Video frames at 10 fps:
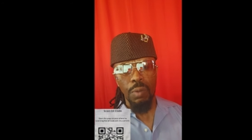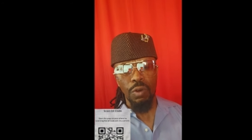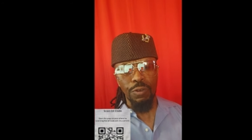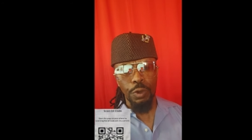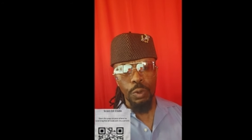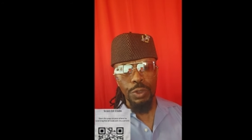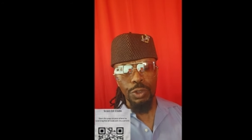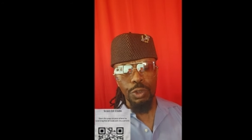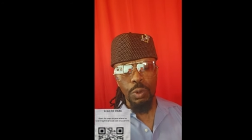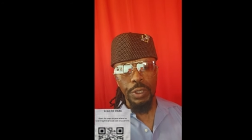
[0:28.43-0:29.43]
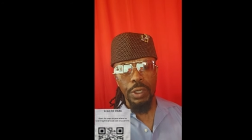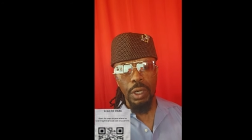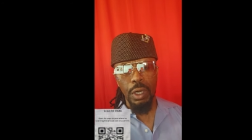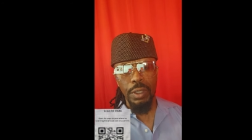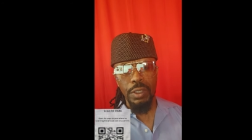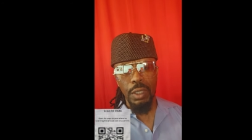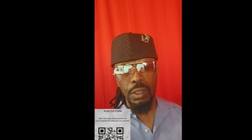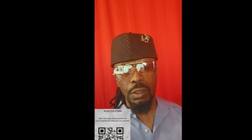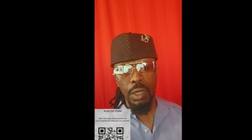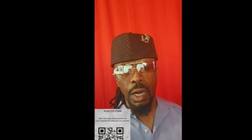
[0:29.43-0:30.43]
with yours truly, Kahan
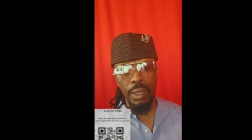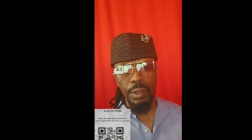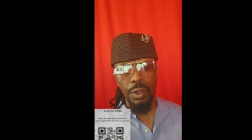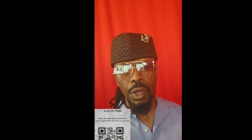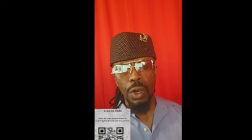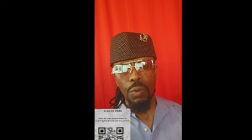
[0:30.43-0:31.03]
Tazadaq.